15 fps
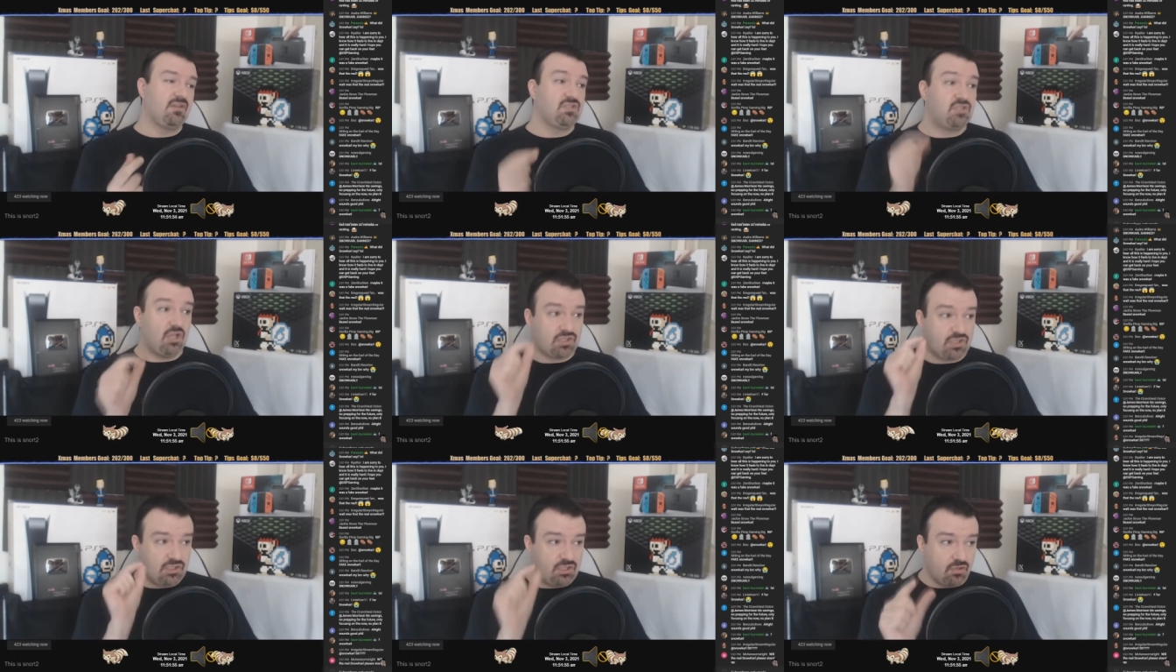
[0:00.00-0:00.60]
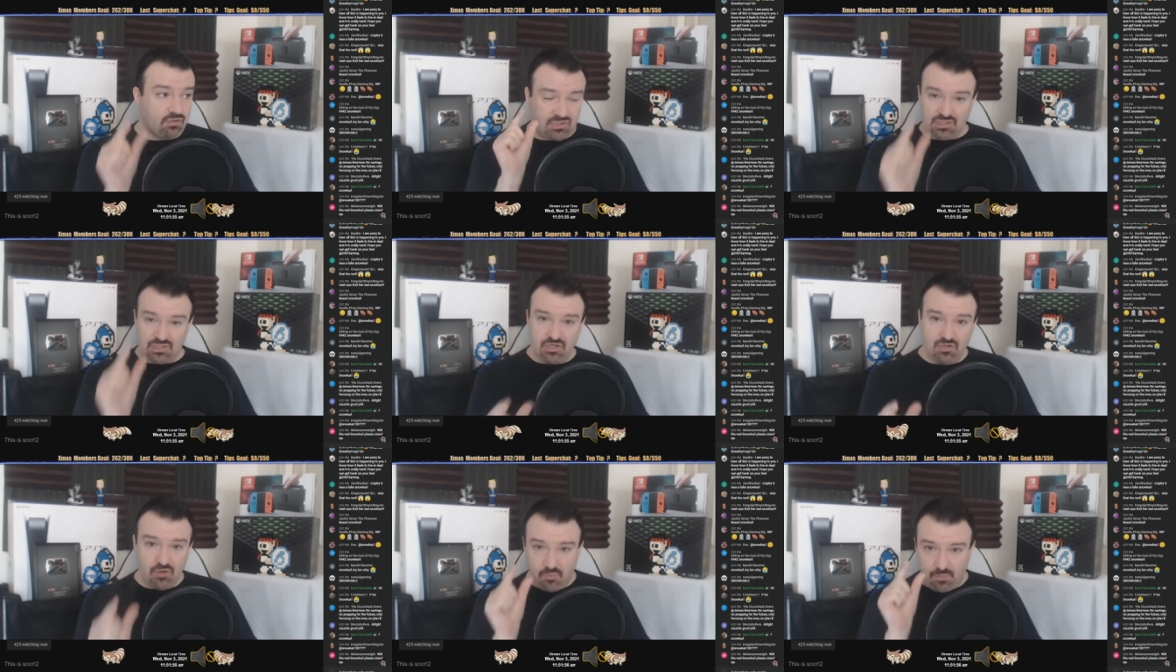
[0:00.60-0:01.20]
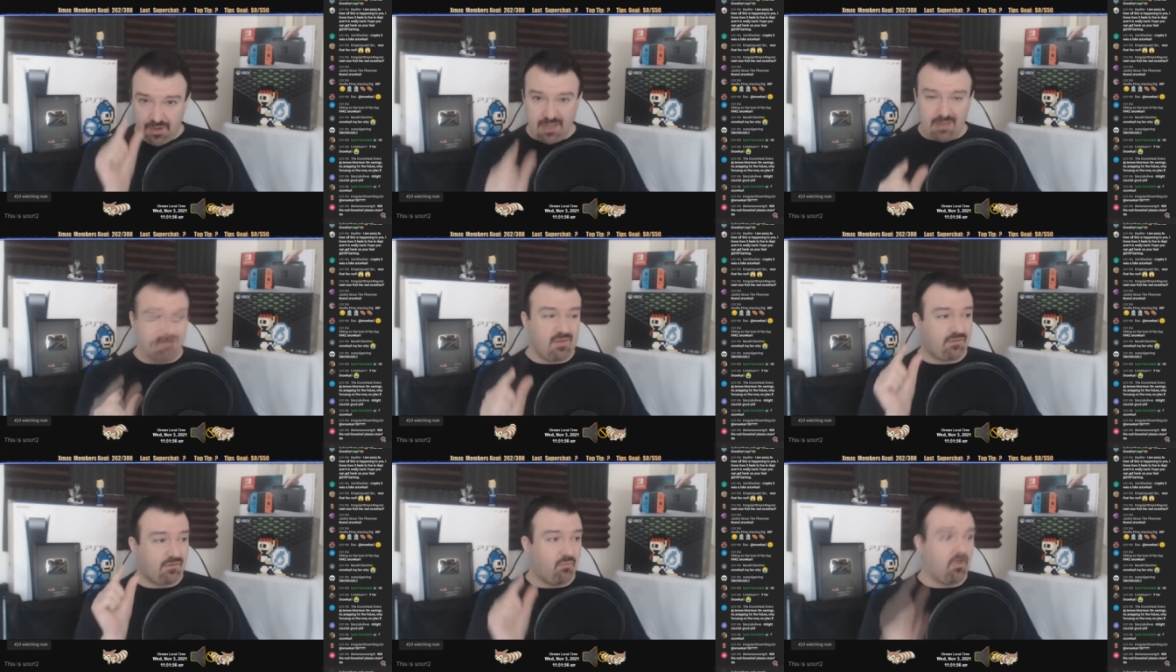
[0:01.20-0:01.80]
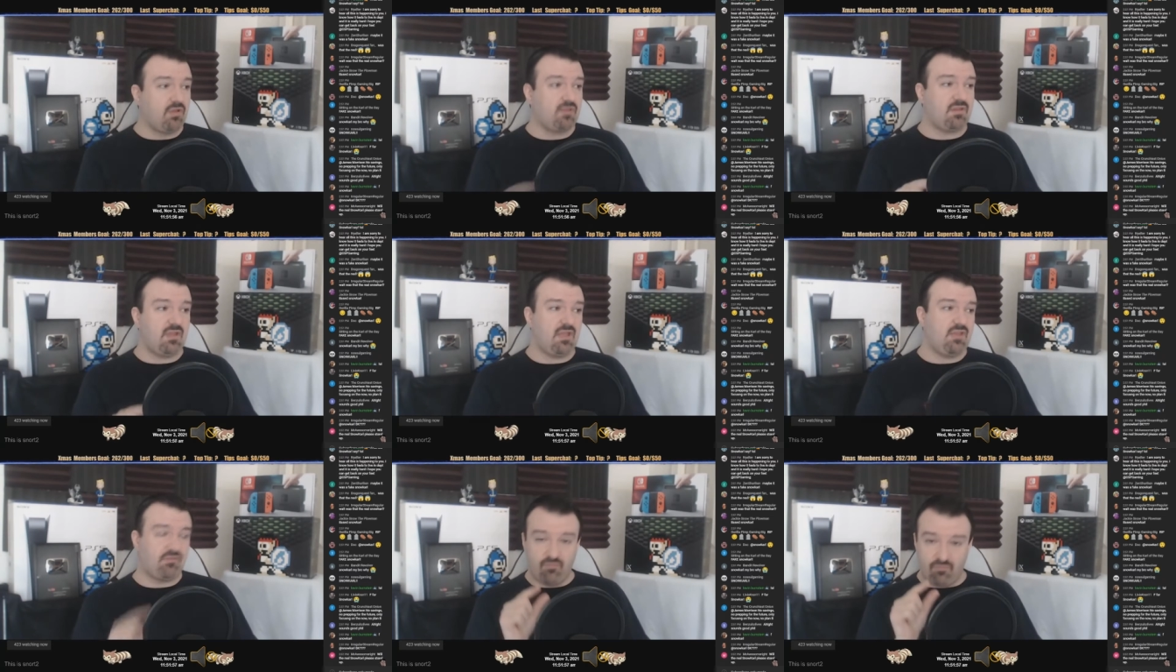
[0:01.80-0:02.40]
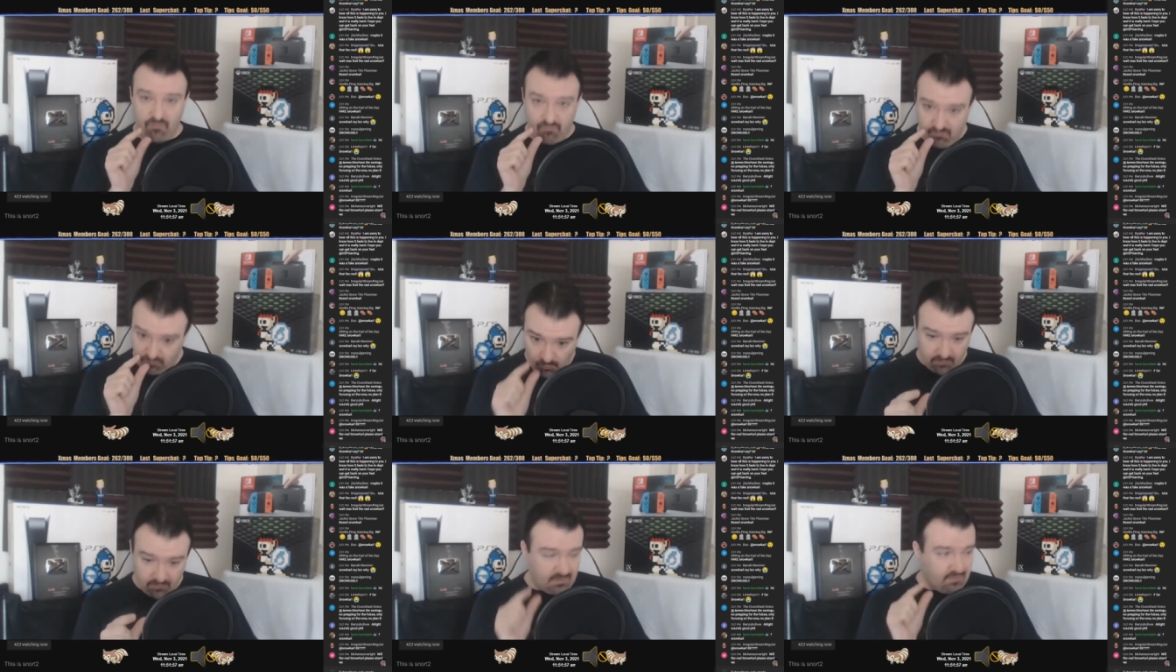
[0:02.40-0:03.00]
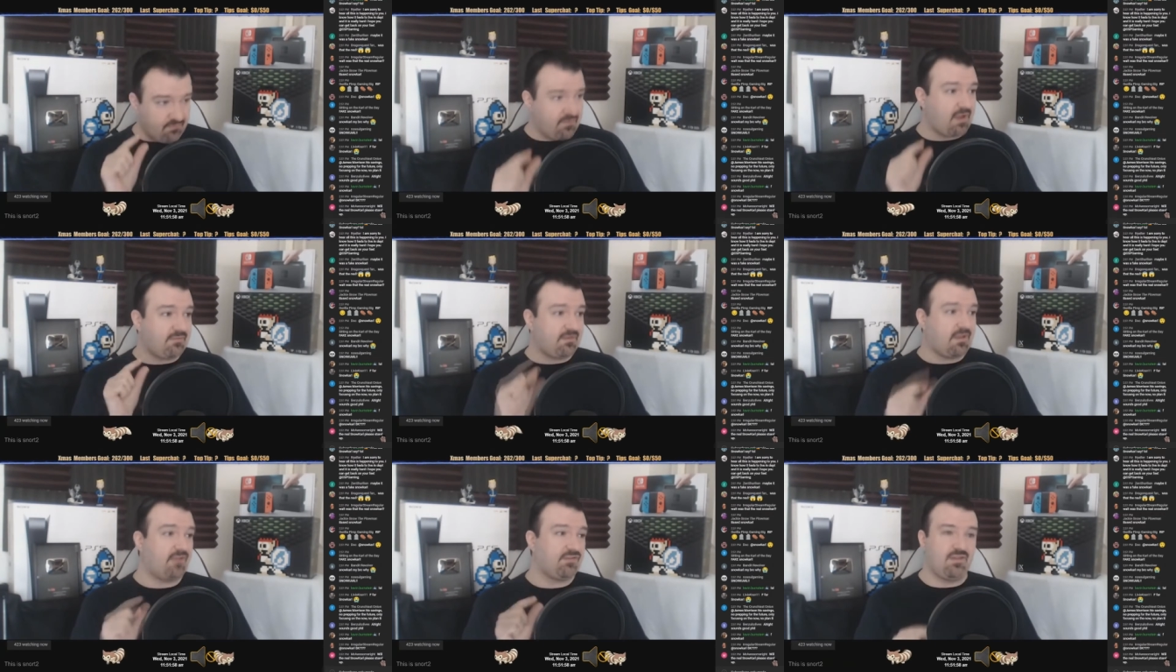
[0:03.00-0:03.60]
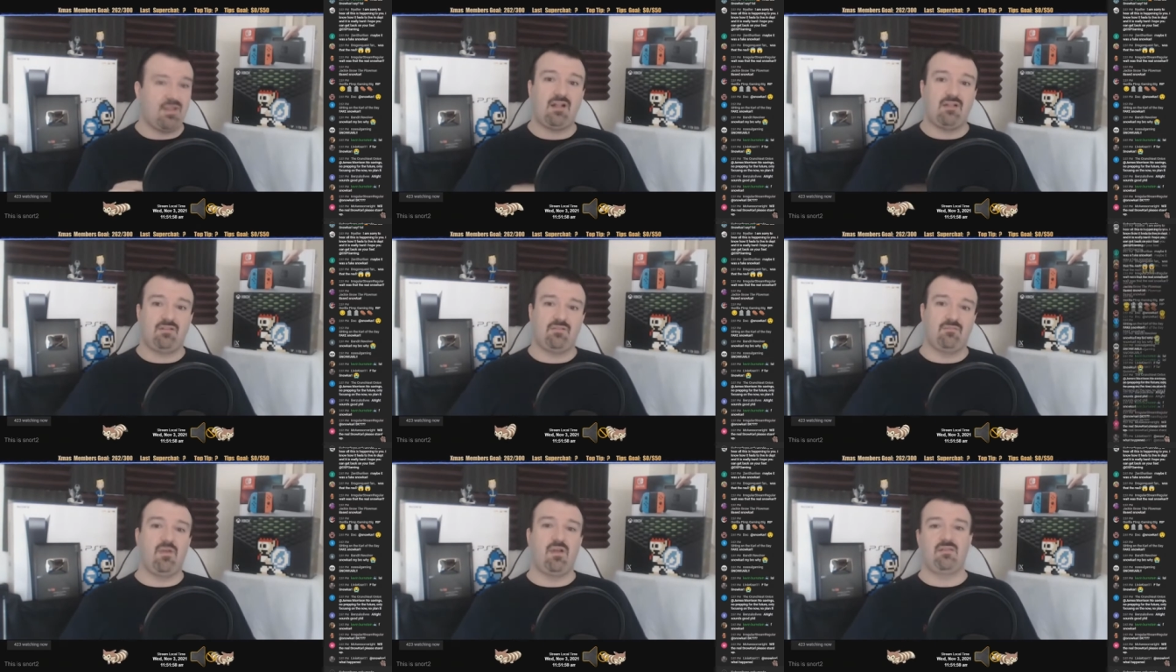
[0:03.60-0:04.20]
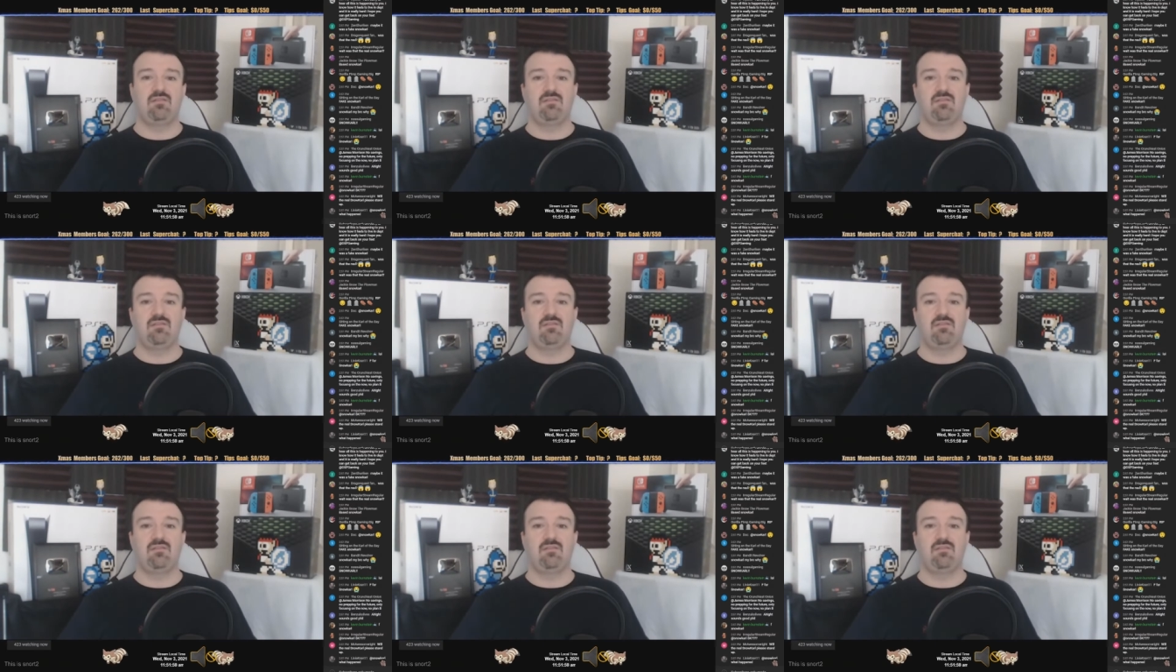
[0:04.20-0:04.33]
just those two payments a month is more than $5,000 a month.